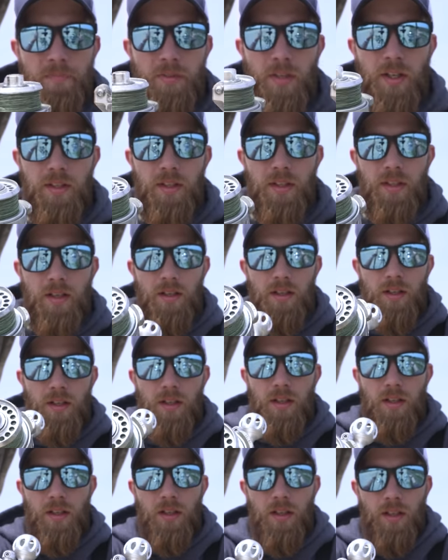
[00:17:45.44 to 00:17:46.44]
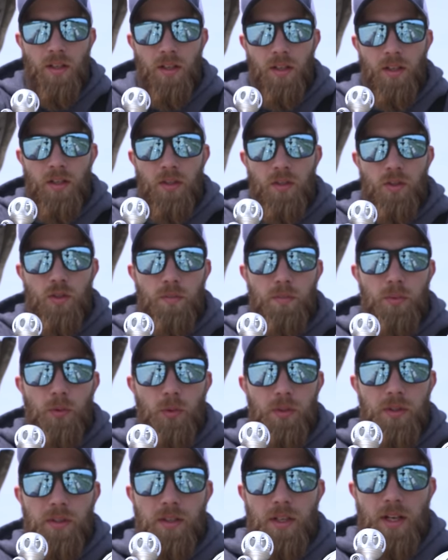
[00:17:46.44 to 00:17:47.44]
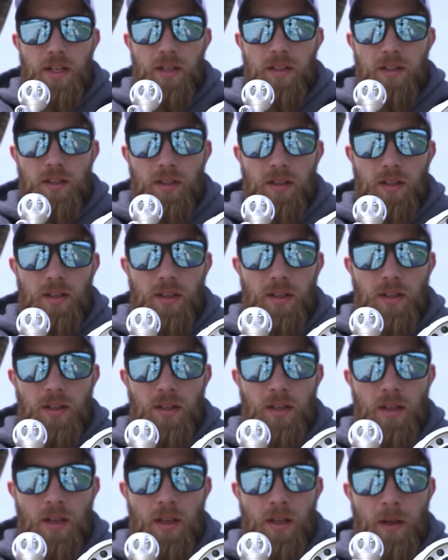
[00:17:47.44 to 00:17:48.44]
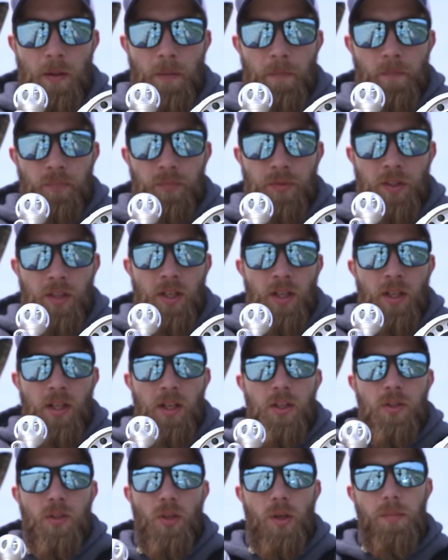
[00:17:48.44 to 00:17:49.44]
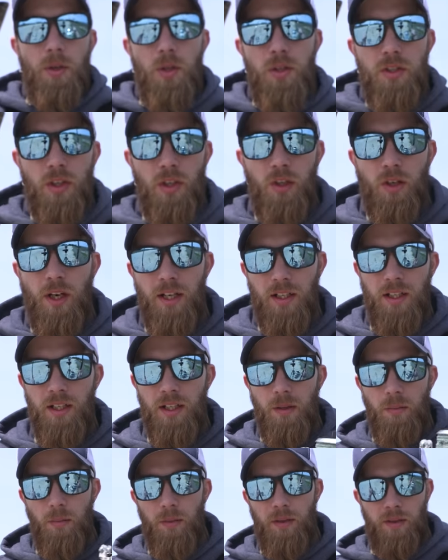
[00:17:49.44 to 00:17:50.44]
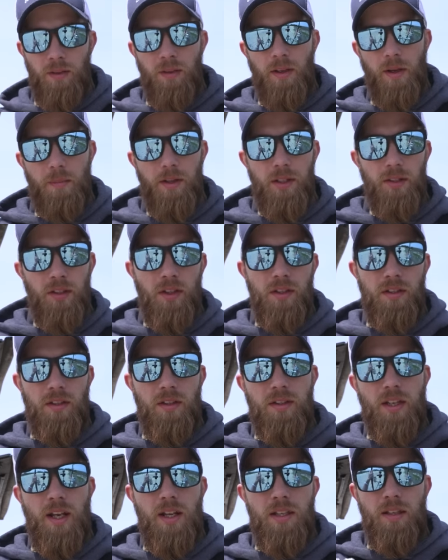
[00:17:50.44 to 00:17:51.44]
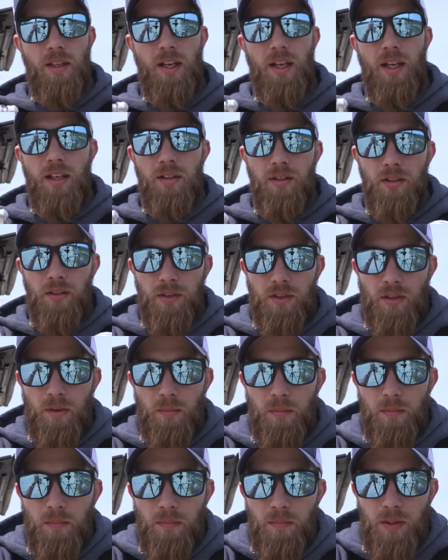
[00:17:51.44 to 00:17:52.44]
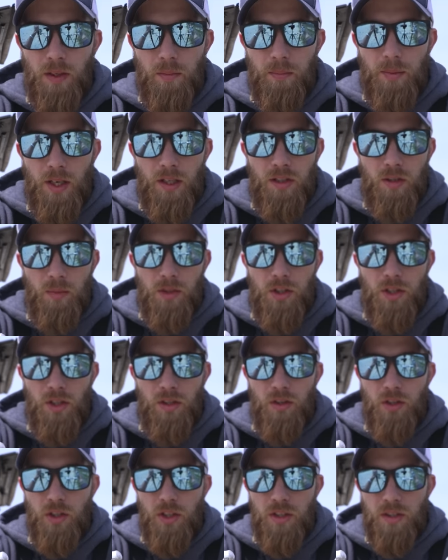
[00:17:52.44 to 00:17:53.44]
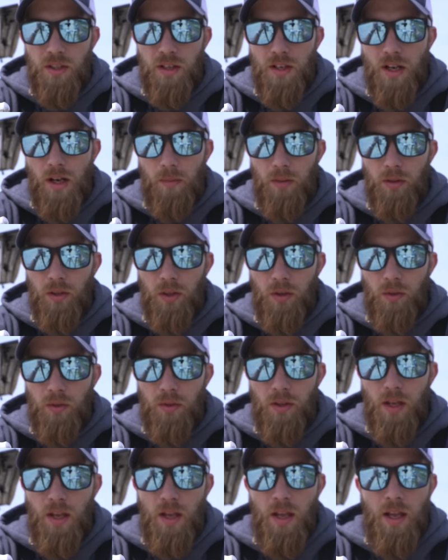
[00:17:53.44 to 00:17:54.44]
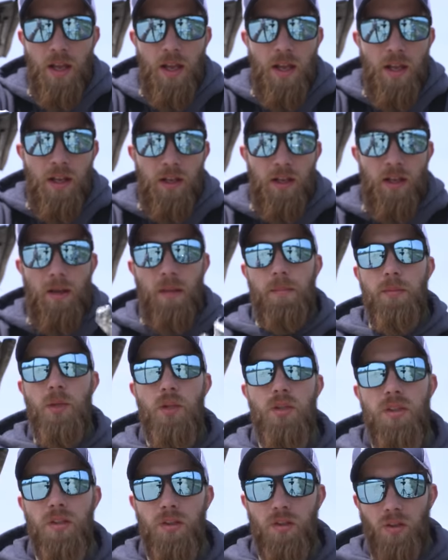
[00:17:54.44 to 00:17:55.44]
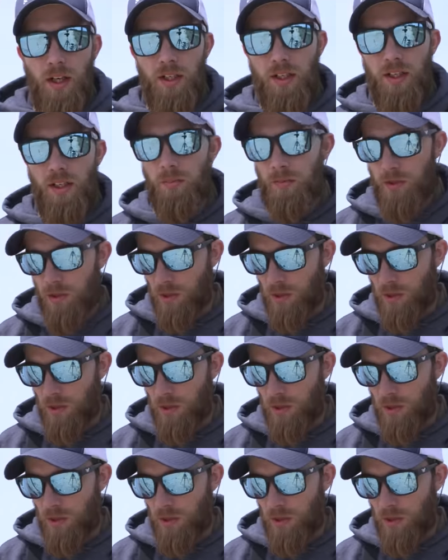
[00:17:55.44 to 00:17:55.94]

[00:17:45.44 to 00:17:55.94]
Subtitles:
And spool size. So I'm used to cranking up with, well, I mean, look at the size of the handles compared to each other, just the knob alone. I'm used to cranking up the